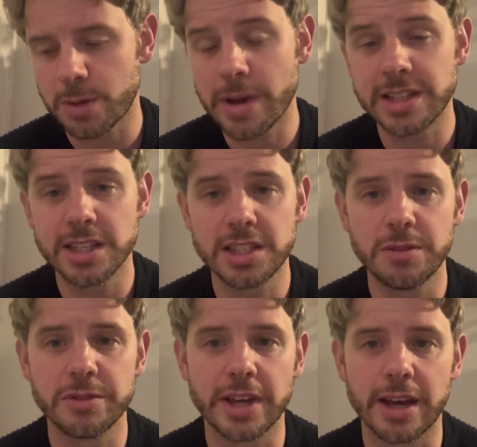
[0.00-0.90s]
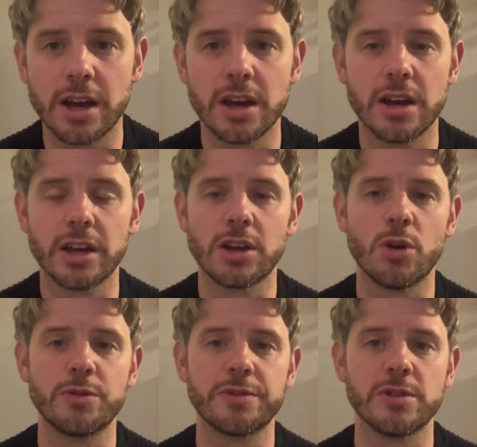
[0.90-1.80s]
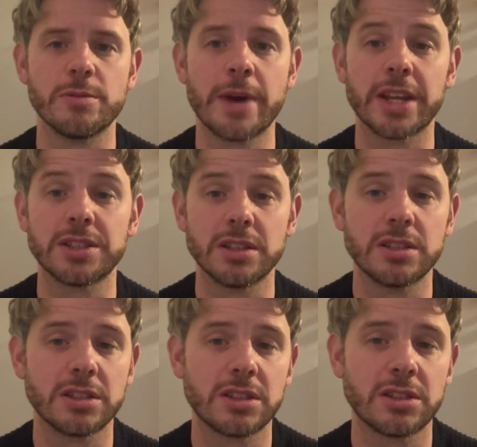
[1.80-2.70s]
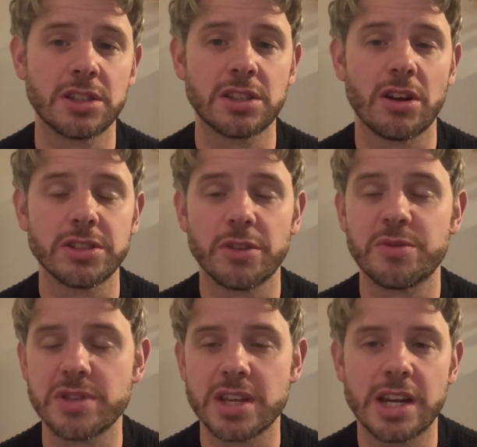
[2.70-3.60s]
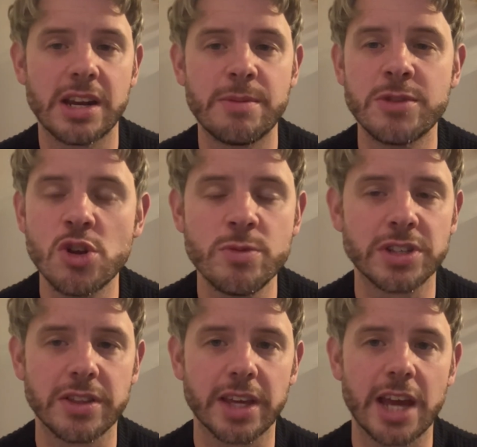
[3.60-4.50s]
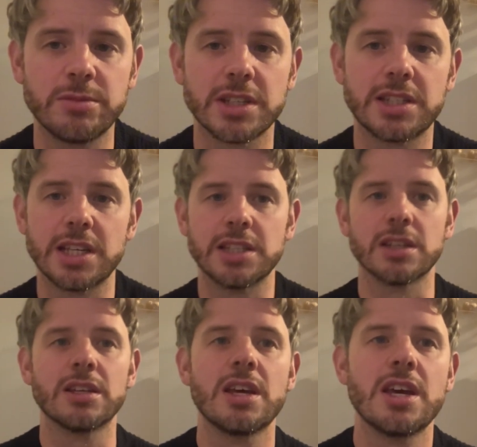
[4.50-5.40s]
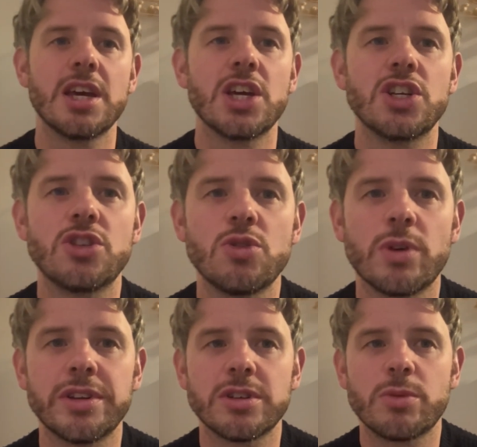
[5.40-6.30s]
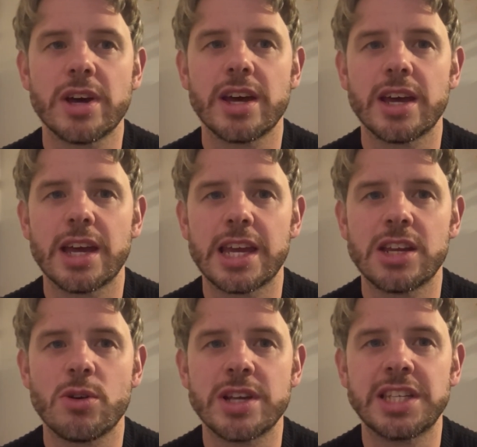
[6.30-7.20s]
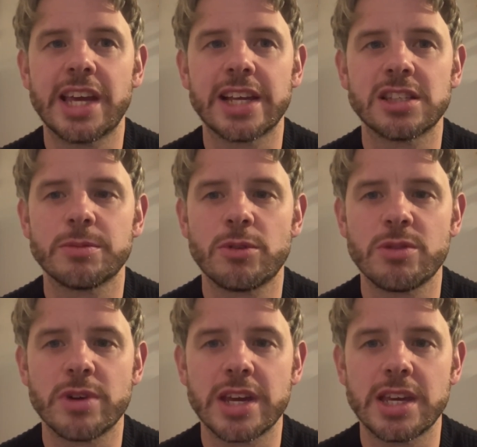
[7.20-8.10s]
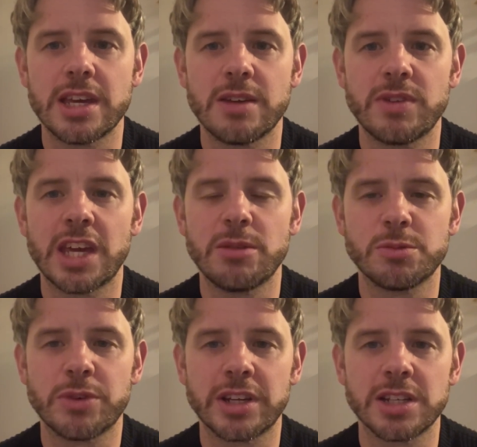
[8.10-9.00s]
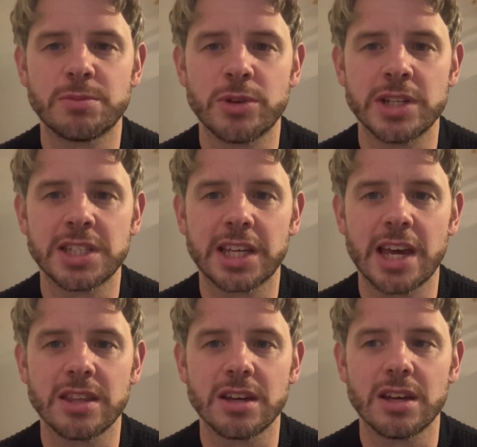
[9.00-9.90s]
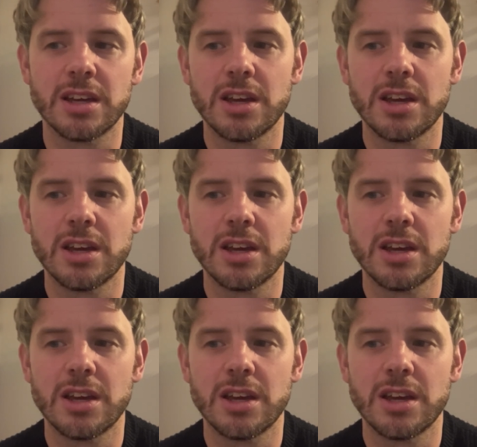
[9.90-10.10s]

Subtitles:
City for that goal for Maddison to start off with, and in numerous other games this season. You do wonder where, is he getting to the point where if he keeps putting this together,